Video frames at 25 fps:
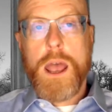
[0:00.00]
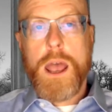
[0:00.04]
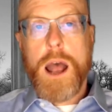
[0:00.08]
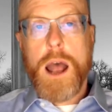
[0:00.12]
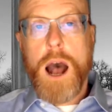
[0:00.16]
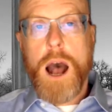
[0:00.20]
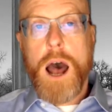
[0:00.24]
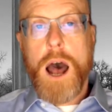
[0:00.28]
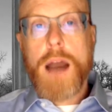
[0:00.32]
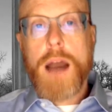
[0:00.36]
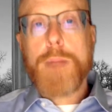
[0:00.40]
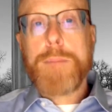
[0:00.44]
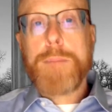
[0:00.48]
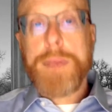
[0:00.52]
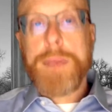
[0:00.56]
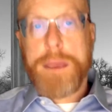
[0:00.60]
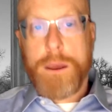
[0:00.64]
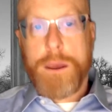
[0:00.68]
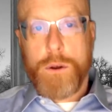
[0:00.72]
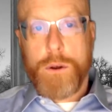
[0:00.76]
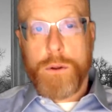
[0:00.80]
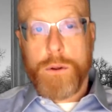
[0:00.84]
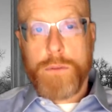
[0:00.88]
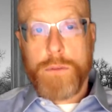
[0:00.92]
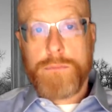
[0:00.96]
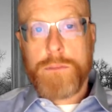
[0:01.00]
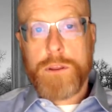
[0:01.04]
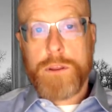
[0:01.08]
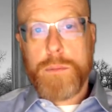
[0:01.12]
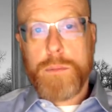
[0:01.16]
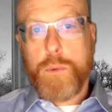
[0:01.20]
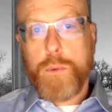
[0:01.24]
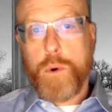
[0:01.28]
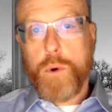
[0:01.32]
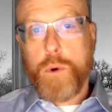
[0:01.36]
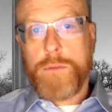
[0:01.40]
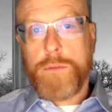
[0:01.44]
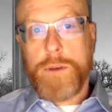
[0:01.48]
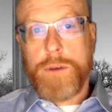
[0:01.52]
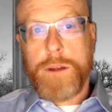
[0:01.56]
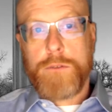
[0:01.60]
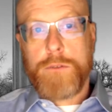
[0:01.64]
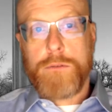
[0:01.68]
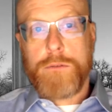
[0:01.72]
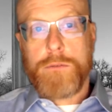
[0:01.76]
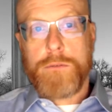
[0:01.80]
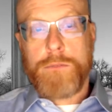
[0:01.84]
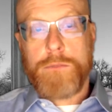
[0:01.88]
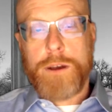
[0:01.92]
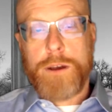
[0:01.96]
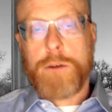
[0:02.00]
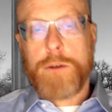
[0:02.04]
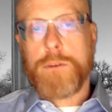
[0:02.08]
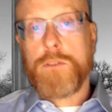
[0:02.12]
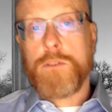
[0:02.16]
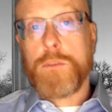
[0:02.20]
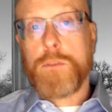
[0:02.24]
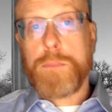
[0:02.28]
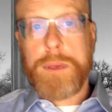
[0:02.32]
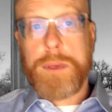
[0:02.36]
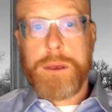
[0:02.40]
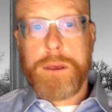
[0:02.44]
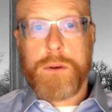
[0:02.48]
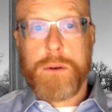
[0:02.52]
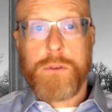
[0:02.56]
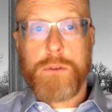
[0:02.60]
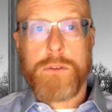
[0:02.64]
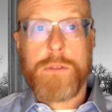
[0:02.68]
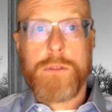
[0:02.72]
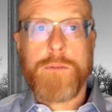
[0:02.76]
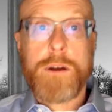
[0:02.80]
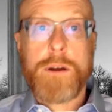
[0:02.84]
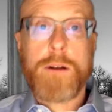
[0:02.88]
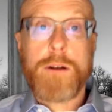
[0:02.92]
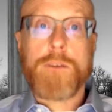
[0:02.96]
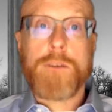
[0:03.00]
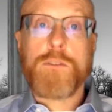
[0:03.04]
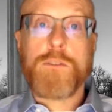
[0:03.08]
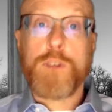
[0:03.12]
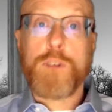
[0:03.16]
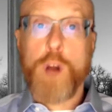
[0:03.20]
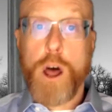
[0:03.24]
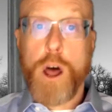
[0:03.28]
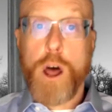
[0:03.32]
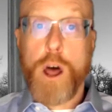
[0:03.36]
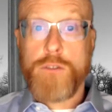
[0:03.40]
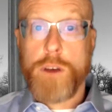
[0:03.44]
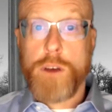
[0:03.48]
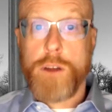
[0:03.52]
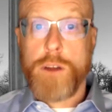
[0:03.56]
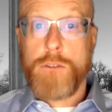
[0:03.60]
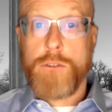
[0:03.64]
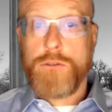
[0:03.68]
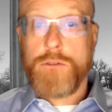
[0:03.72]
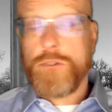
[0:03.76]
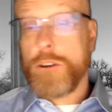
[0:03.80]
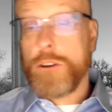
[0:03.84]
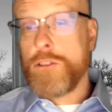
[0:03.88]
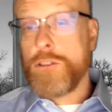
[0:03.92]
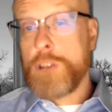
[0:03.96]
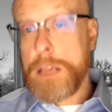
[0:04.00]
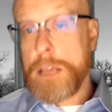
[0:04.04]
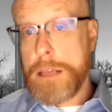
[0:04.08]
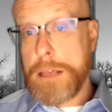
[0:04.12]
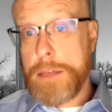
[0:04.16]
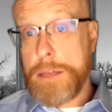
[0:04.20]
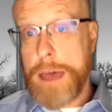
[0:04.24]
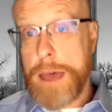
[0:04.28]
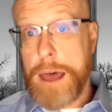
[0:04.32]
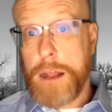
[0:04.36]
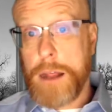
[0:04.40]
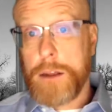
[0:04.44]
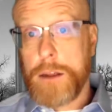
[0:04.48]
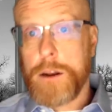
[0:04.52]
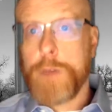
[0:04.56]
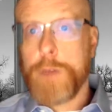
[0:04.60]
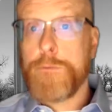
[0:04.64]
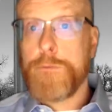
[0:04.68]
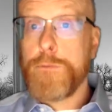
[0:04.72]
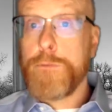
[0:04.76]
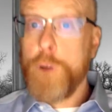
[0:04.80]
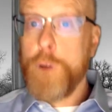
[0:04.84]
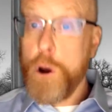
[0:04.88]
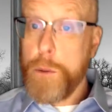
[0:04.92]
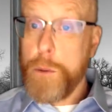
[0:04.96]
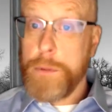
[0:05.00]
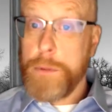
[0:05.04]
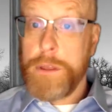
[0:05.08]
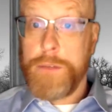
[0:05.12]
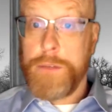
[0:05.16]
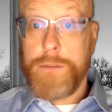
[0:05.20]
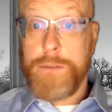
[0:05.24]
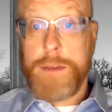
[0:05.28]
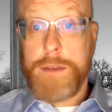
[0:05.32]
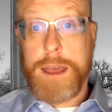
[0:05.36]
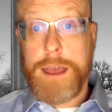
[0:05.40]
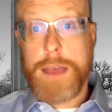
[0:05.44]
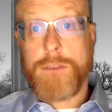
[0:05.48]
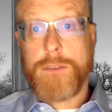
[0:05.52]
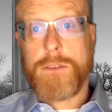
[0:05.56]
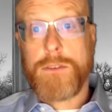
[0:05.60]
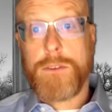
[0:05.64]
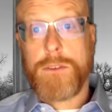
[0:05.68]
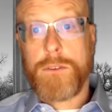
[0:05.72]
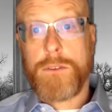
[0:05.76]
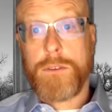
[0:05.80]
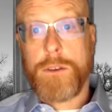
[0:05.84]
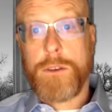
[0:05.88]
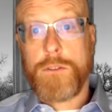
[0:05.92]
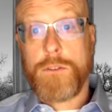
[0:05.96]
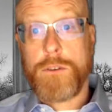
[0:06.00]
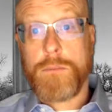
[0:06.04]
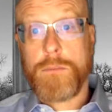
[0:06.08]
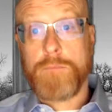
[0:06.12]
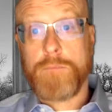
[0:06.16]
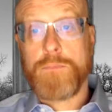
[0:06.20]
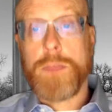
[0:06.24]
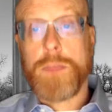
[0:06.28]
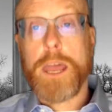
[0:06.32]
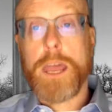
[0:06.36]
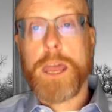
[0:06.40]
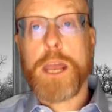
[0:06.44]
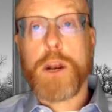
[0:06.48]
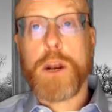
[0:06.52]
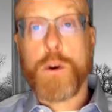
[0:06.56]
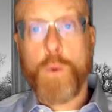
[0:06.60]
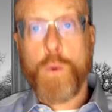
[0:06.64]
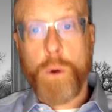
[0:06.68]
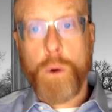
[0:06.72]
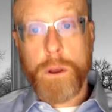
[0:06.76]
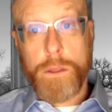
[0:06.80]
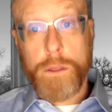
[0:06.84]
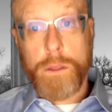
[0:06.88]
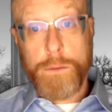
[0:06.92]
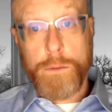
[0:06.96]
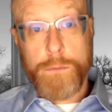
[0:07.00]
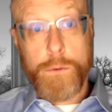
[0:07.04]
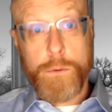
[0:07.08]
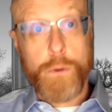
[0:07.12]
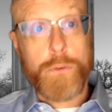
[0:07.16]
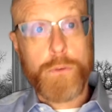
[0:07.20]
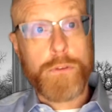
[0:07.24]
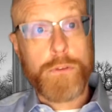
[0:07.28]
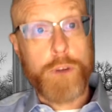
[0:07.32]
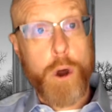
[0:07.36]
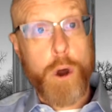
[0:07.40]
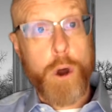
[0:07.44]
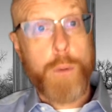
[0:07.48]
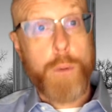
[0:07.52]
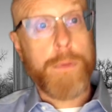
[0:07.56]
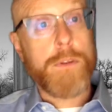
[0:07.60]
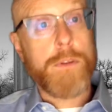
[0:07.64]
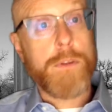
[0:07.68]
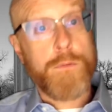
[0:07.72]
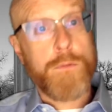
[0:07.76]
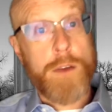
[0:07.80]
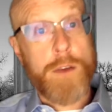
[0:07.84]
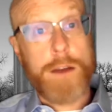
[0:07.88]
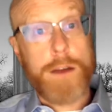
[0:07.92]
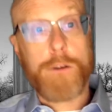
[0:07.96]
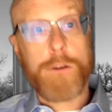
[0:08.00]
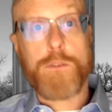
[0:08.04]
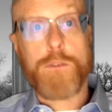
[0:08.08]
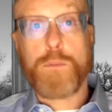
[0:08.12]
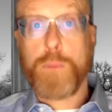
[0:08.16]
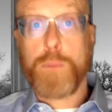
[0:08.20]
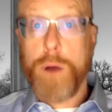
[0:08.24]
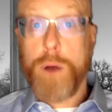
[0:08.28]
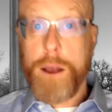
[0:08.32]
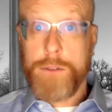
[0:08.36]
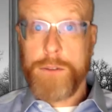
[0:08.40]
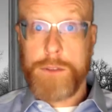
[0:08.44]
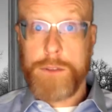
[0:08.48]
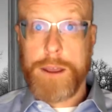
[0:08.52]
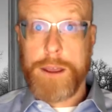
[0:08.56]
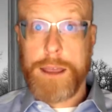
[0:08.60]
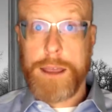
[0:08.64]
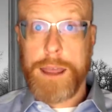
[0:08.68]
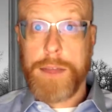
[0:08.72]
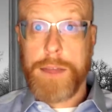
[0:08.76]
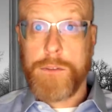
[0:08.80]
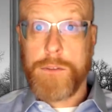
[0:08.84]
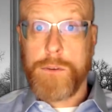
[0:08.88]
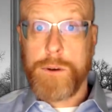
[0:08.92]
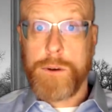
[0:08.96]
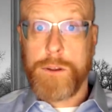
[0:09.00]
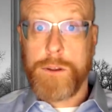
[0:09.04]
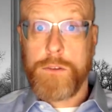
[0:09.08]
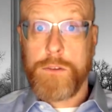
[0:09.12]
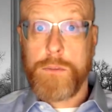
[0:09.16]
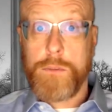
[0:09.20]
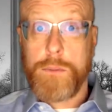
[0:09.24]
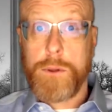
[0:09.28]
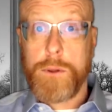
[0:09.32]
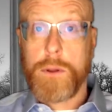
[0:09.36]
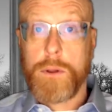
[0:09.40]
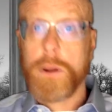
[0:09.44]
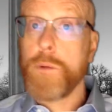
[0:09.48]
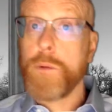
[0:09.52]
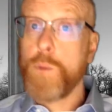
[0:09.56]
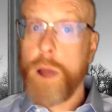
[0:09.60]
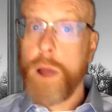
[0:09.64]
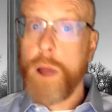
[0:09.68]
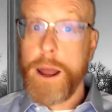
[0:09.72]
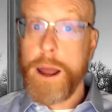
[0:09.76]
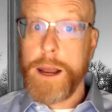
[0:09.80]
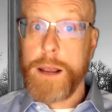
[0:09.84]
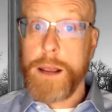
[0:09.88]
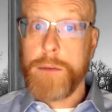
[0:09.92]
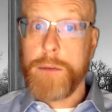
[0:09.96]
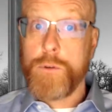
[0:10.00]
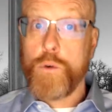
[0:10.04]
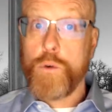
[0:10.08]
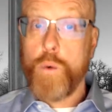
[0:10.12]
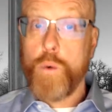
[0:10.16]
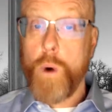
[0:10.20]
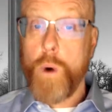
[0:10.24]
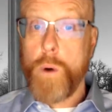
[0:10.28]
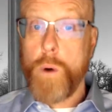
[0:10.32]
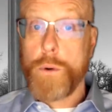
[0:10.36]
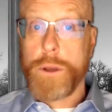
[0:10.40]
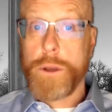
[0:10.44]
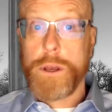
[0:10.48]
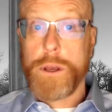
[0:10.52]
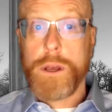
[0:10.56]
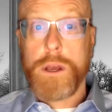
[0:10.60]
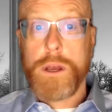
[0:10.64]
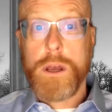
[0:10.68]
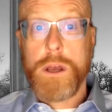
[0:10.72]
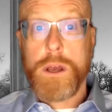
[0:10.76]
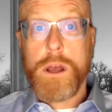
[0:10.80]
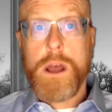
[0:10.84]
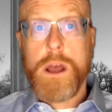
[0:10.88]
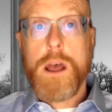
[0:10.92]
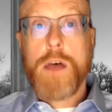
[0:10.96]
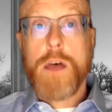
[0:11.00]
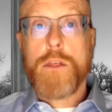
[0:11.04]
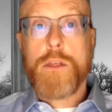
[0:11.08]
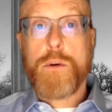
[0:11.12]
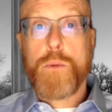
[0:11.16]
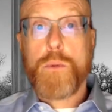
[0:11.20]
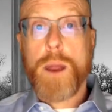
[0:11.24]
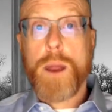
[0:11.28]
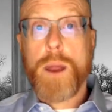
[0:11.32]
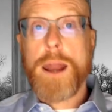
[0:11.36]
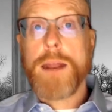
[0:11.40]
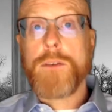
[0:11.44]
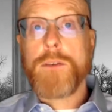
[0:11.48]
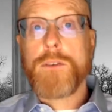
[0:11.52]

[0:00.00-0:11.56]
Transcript: On appeal to the Board of Veterans Appeals, the Veterans Law Judge, Judge Keith Allen, affirmed the VA's decision, ignoring the full scope of the veteran's prostate cancer disability, writing, quote, "The rating